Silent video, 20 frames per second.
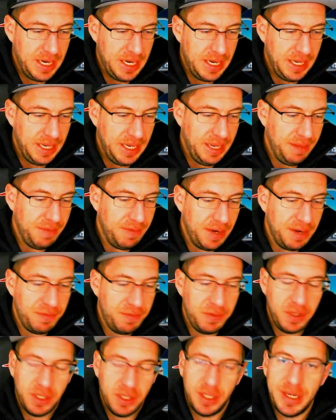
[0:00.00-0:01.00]
even if
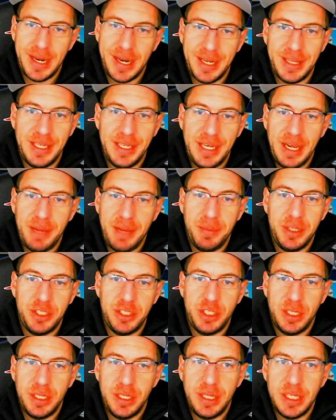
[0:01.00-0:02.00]
we look at the
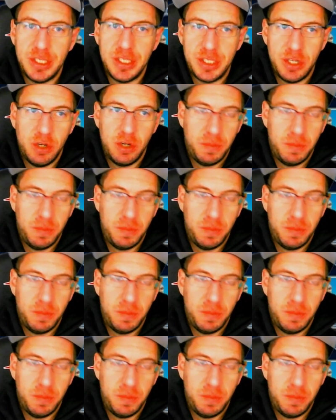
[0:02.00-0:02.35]
damage, there's no